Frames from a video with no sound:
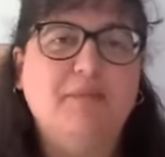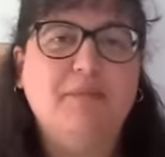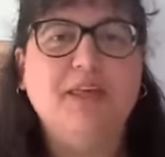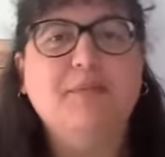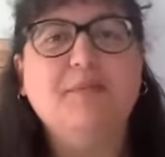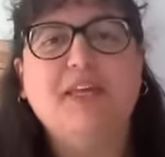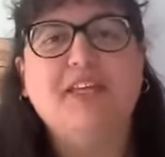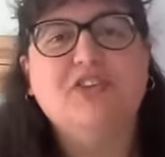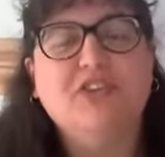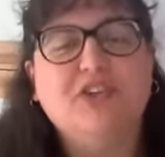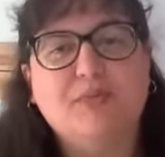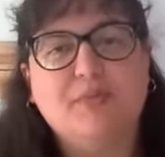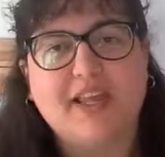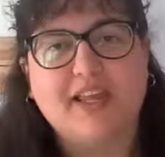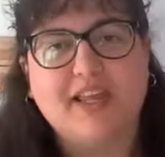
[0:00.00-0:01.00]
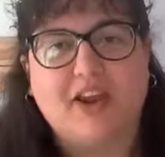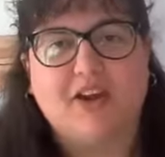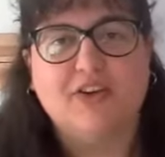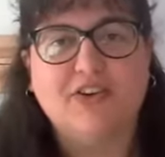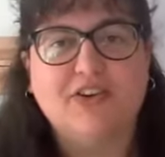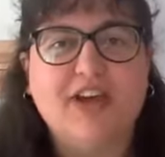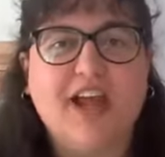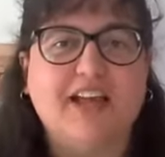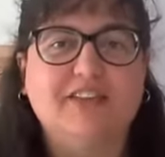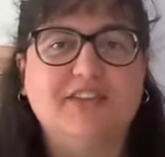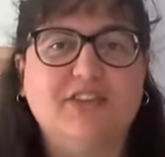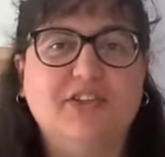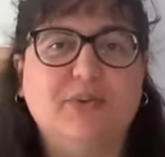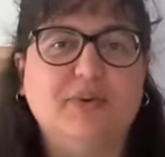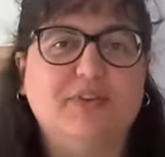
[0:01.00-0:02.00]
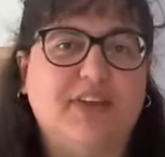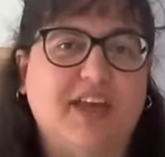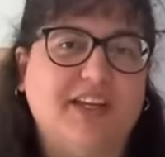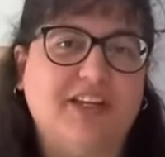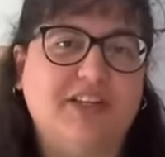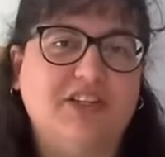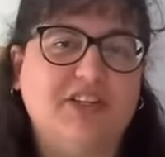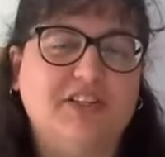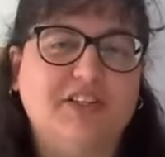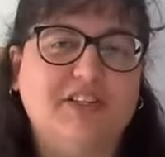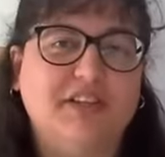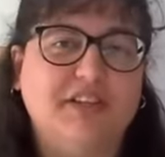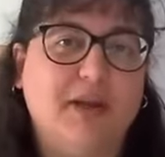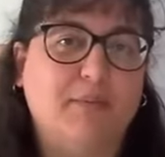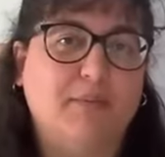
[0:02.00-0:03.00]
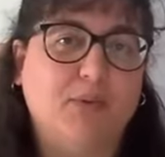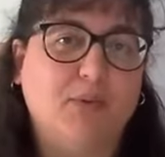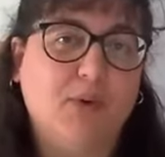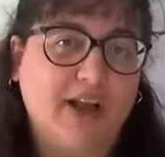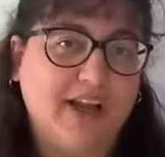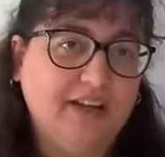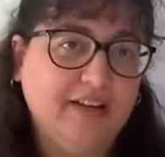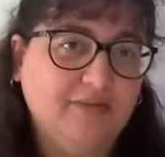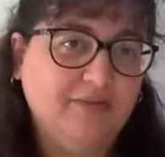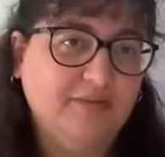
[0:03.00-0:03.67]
Being mean to your main character has two advantages. Number one,